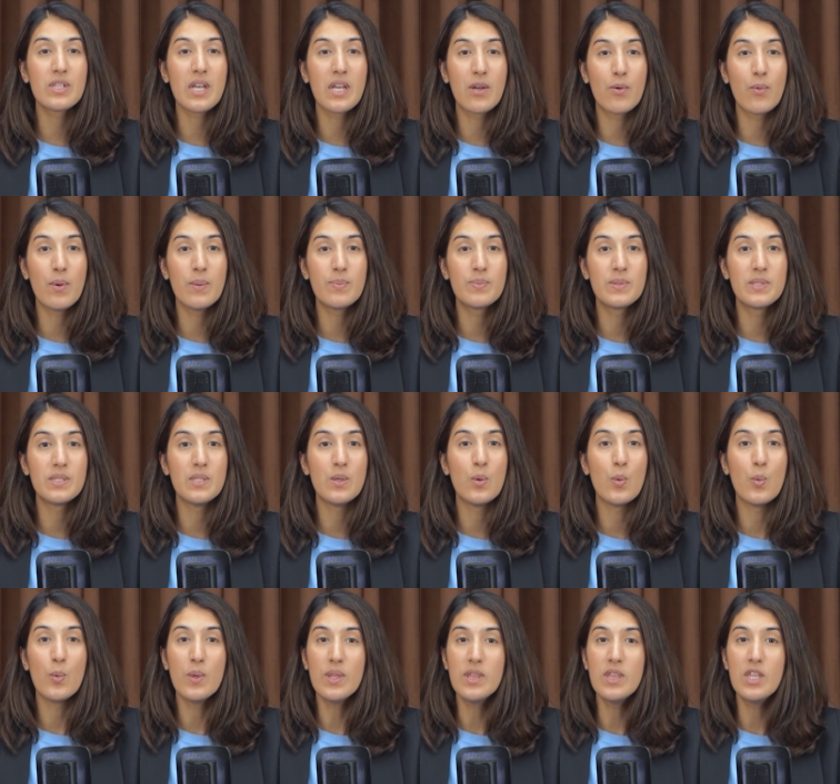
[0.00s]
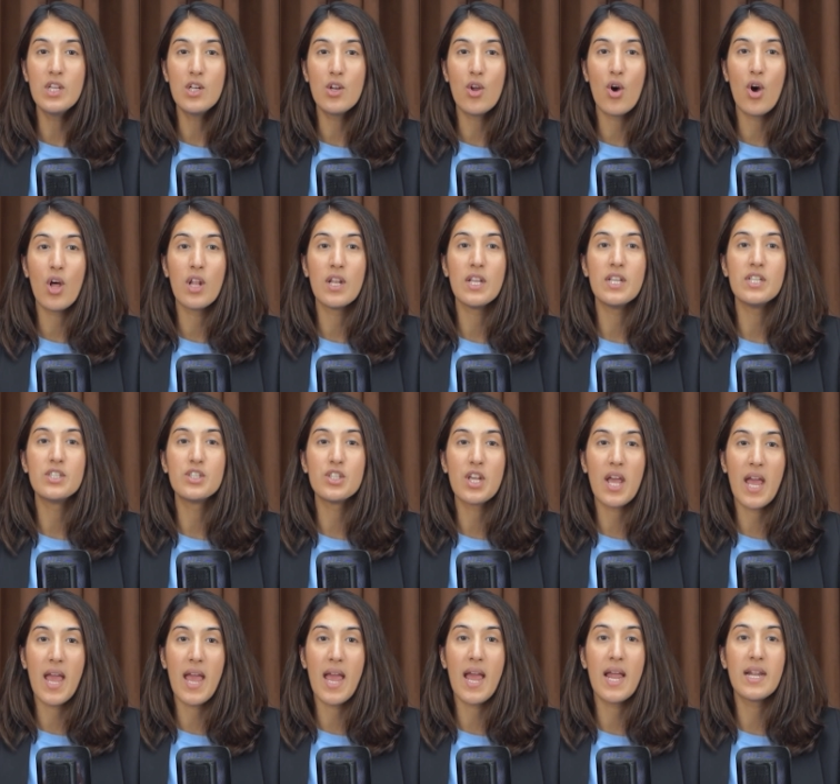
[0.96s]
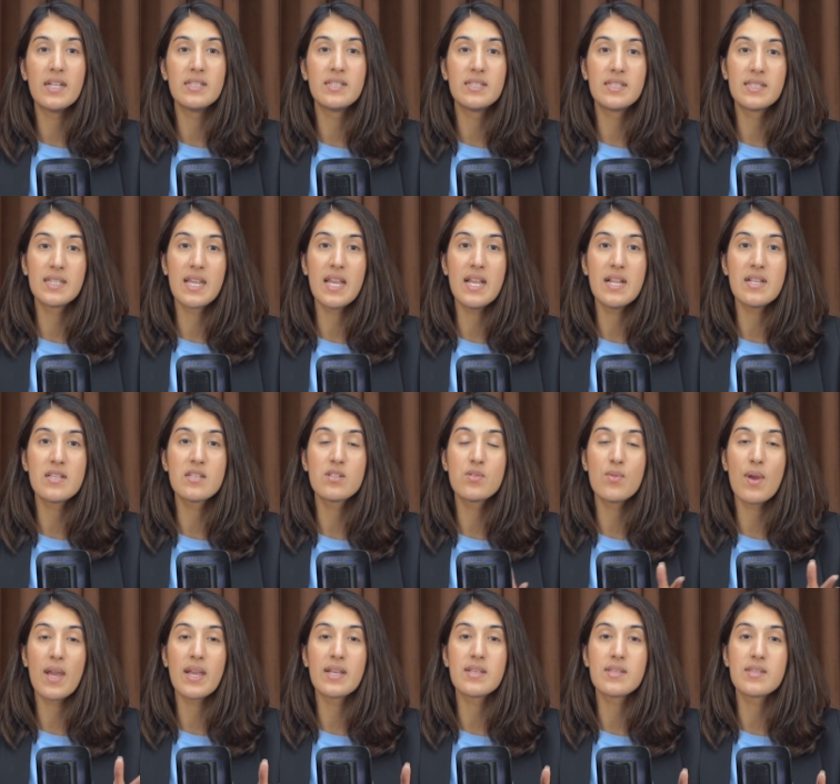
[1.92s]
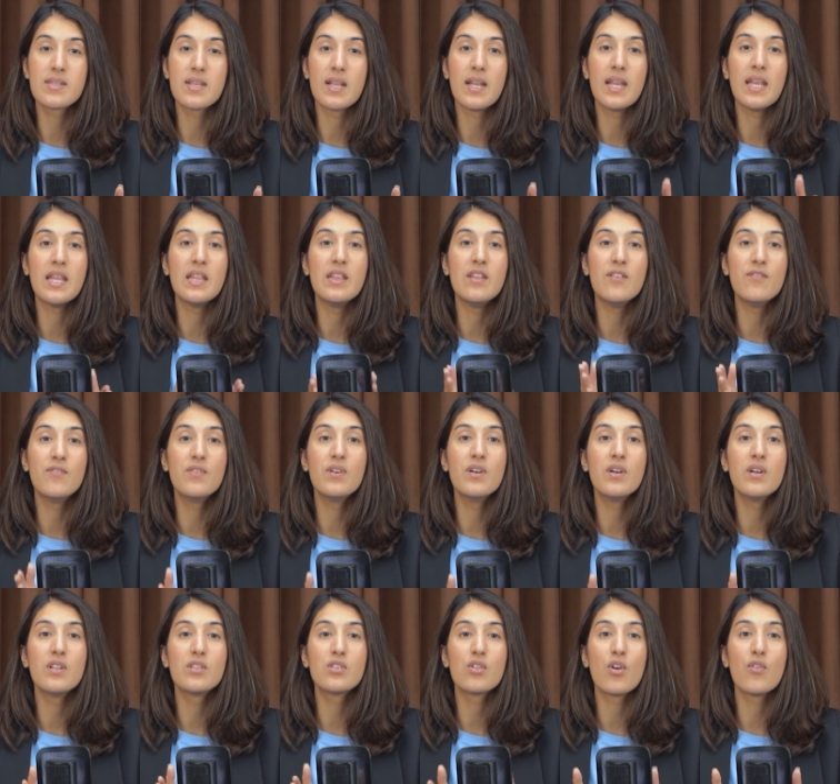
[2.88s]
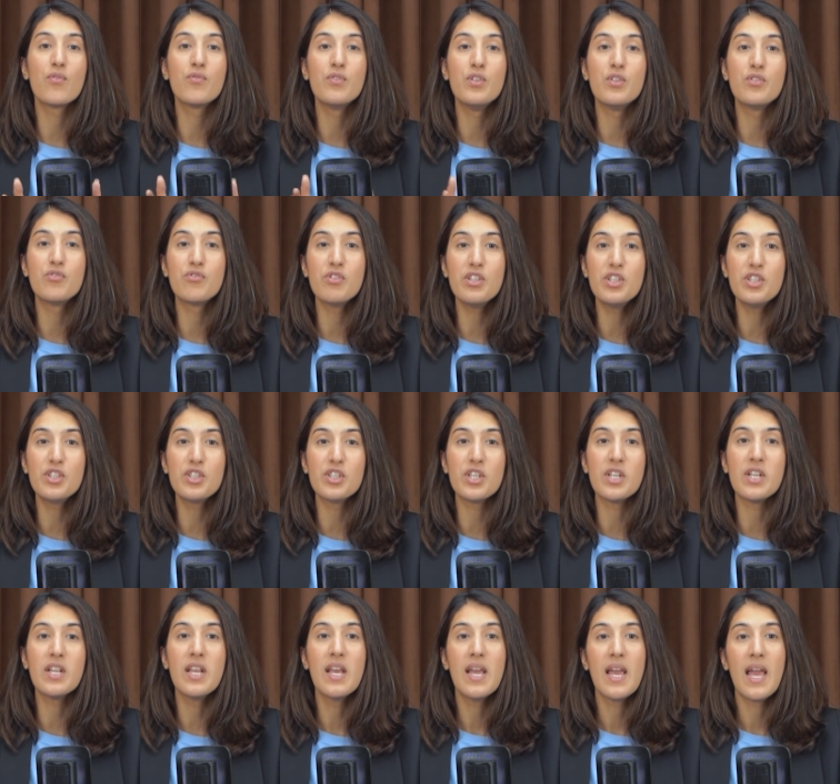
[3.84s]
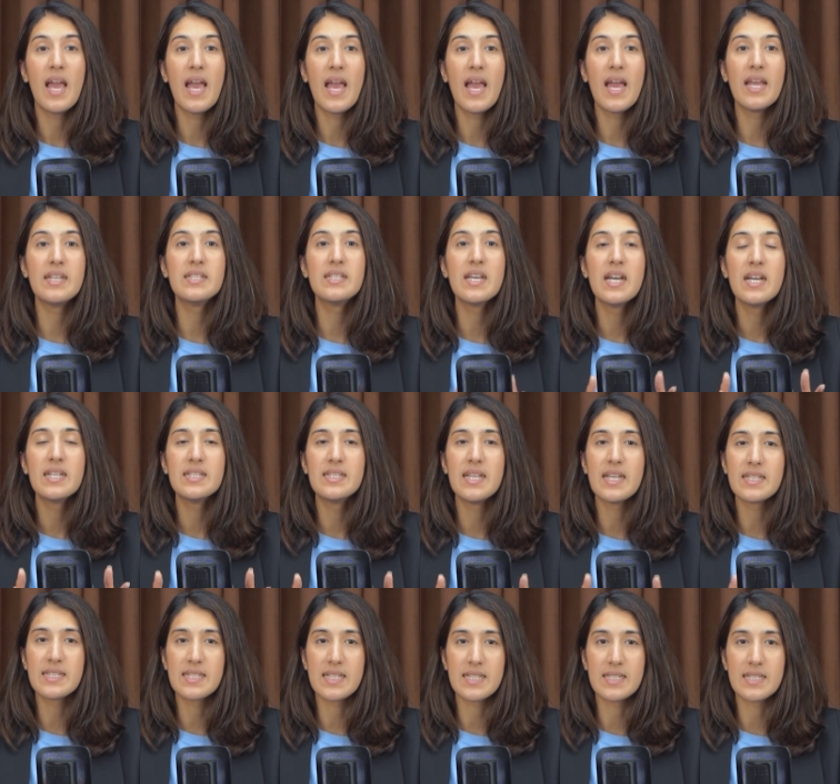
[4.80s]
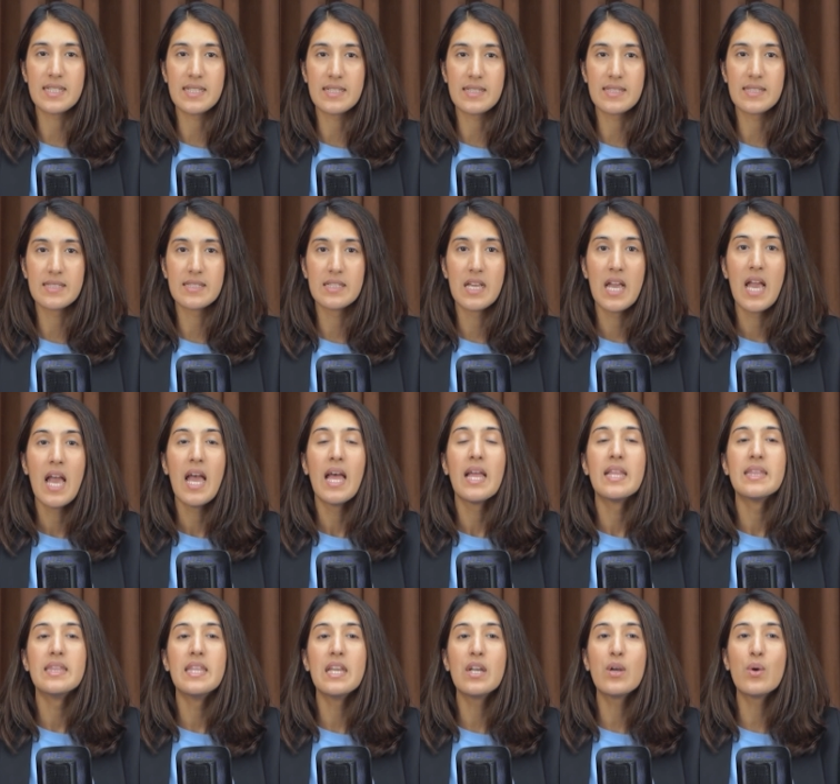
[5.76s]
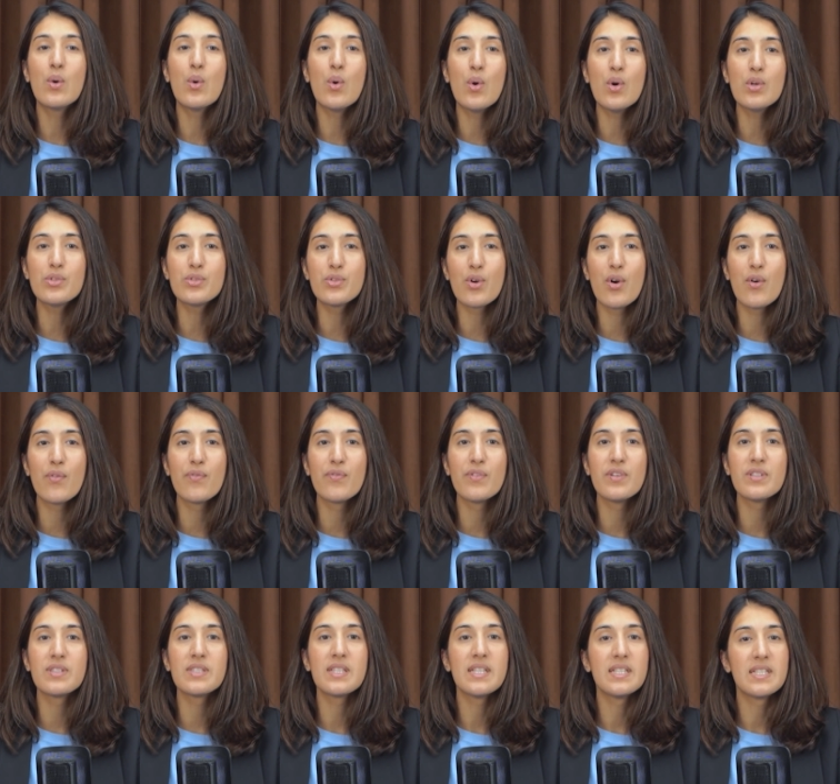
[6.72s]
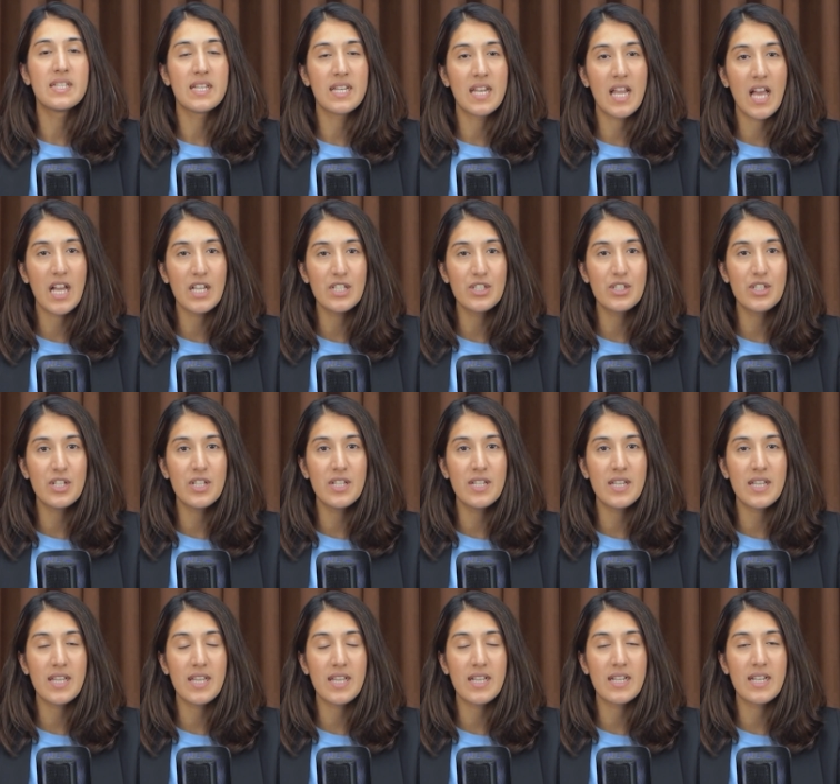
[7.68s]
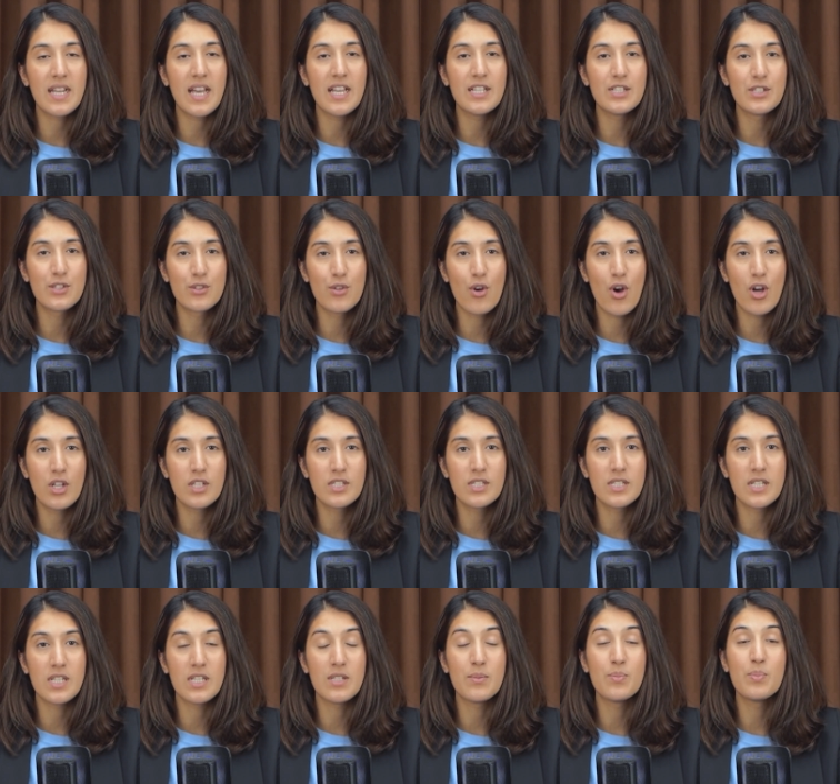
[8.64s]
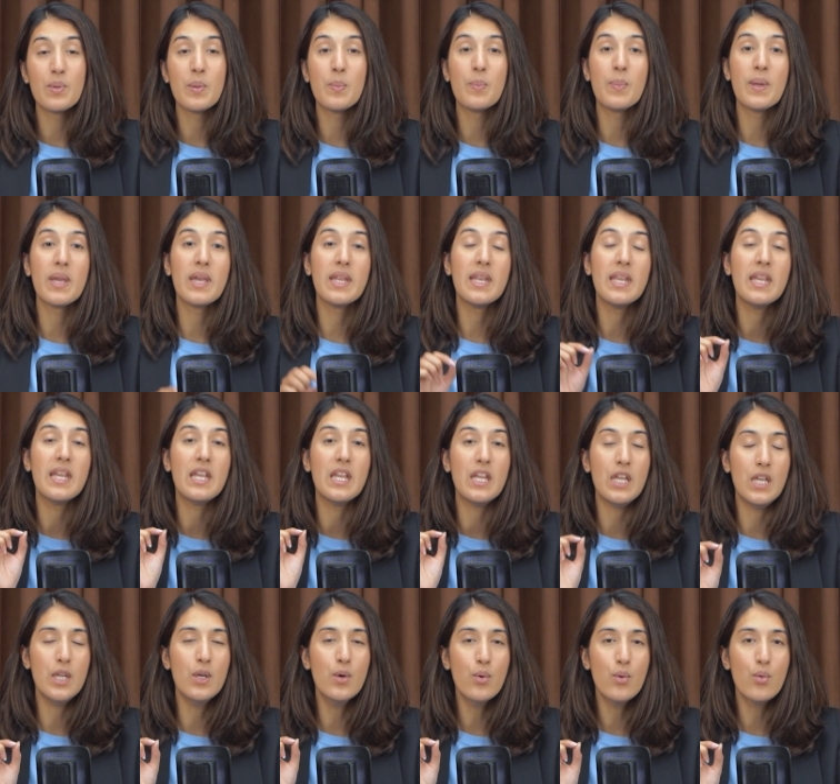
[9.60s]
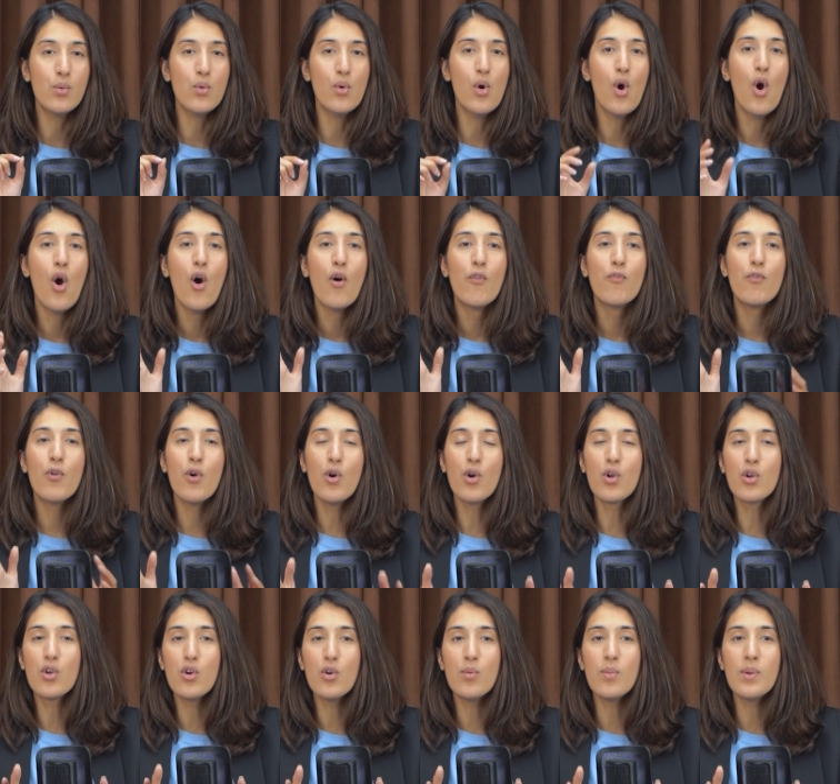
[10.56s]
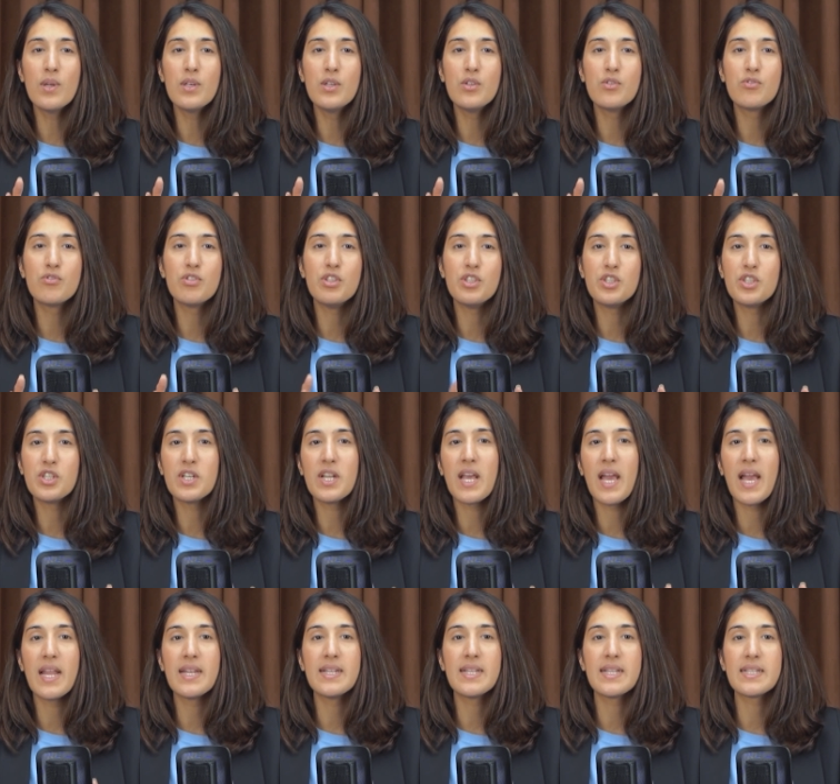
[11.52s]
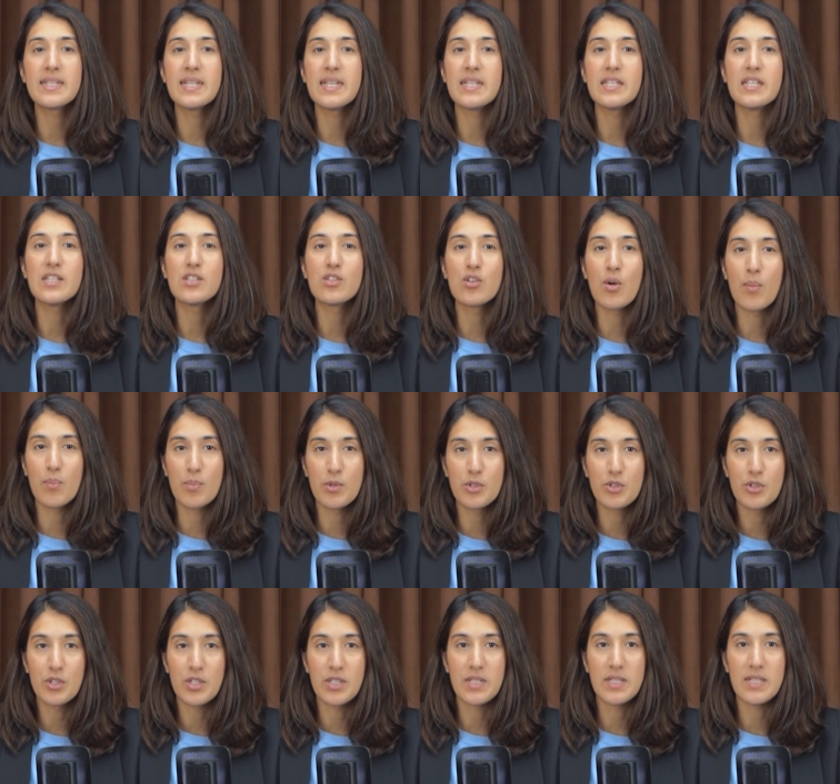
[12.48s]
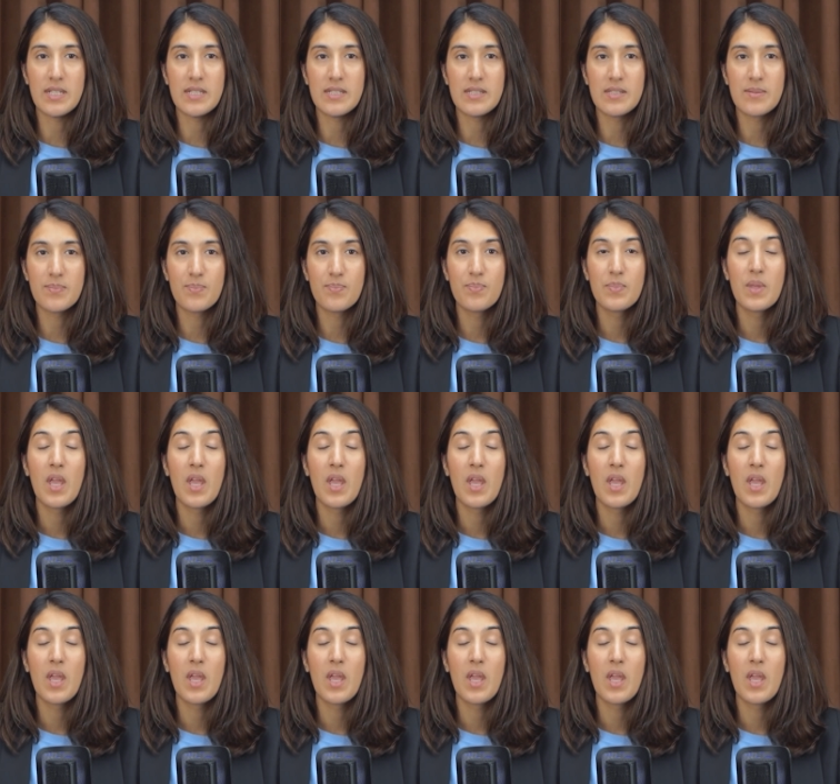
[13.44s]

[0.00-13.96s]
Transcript: equips you with the knowledge and skills to excel in the world of nutrition and dietetics. The course offers internationally recognized content, preparing you for global nutrition and dietetics opportunities.